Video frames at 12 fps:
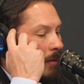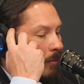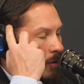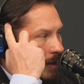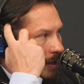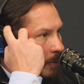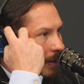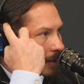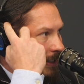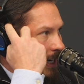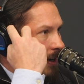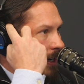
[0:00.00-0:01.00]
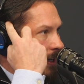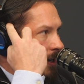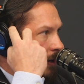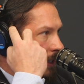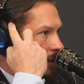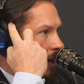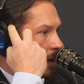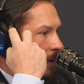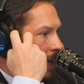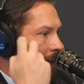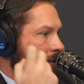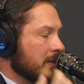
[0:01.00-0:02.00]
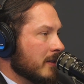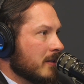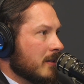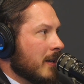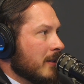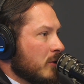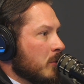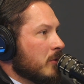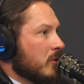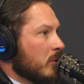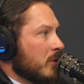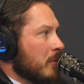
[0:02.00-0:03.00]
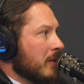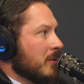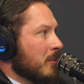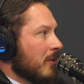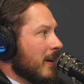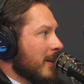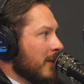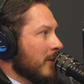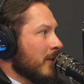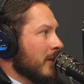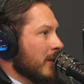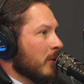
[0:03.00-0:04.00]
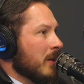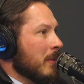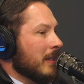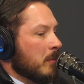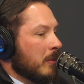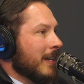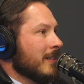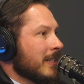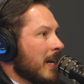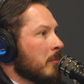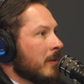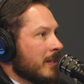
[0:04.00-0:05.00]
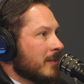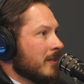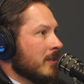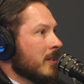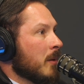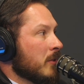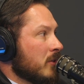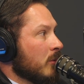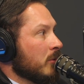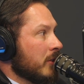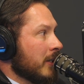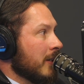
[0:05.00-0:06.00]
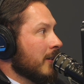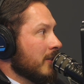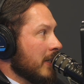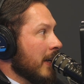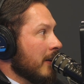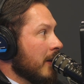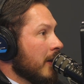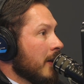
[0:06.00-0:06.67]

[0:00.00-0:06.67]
Or in the military, like the Army has this stupid soldier principle, right? You can only make the plan as complex as your dumbest soldier can understand.